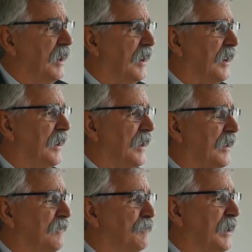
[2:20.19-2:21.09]

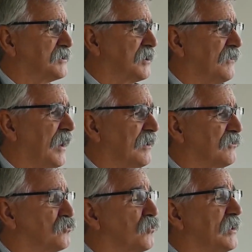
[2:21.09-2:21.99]
and basically that
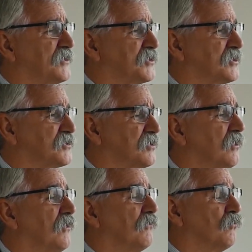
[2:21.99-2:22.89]

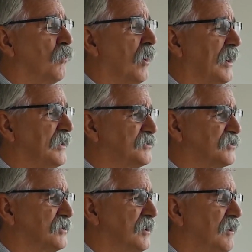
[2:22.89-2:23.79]
entrenches
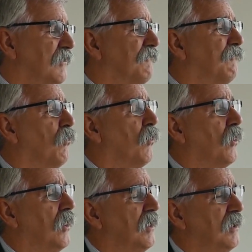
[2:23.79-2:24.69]
rights
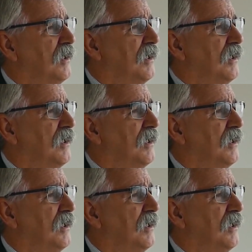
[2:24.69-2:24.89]
for